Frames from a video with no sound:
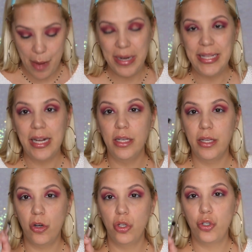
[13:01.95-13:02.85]
I'm going to take a
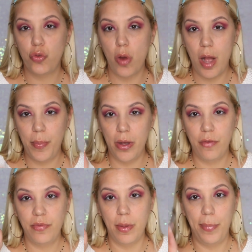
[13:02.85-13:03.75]
little drop
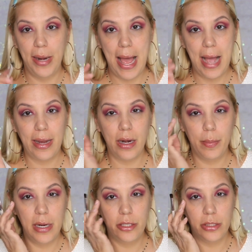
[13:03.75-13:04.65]
of the black, and I'm
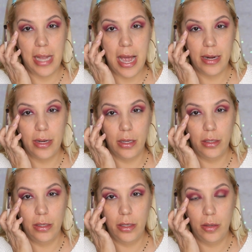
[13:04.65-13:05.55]
going to just add it a
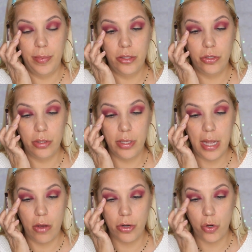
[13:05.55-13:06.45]
little bit to the
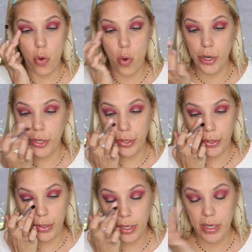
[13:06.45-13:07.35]
outer
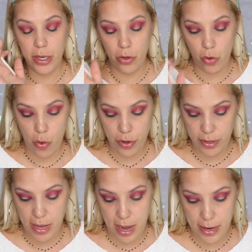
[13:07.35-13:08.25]
corner and inner corner of
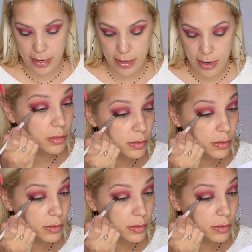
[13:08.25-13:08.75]
the eye.